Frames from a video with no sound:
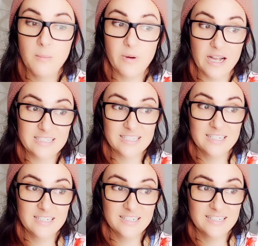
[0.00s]
But
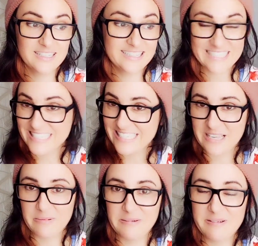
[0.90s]
this is
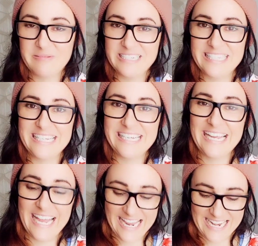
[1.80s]
keeping me
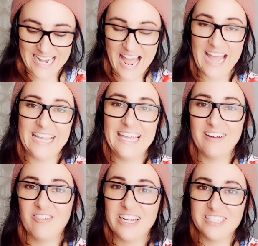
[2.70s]
busy, and I
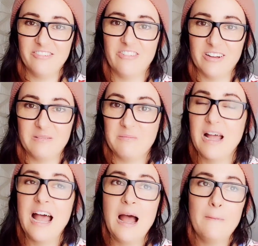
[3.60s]
can't wait to film
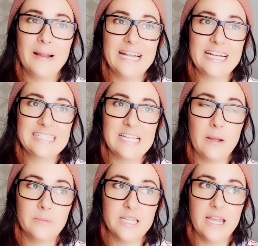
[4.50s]
my next
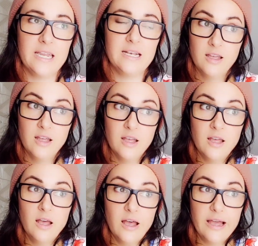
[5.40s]
update.
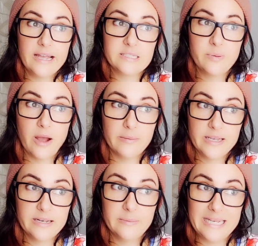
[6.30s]
It's
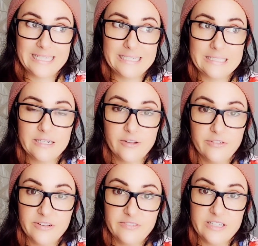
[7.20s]
probably going to be at least another
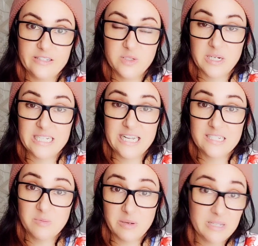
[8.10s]
15-20
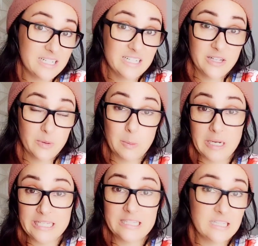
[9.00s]
days, maybe in another
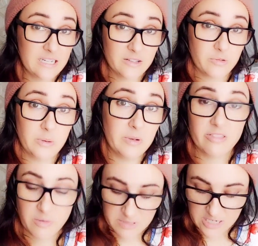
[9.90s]
month, like a
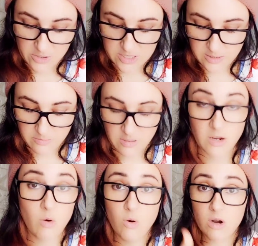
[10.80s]
3-month update or
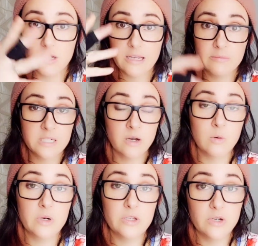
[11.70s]
something. Or let me
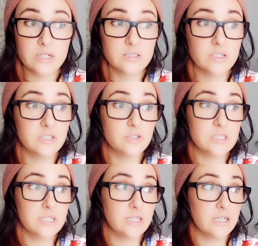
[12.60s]
know what you guys are
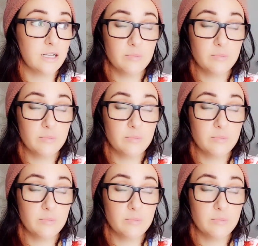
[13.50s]
interested in.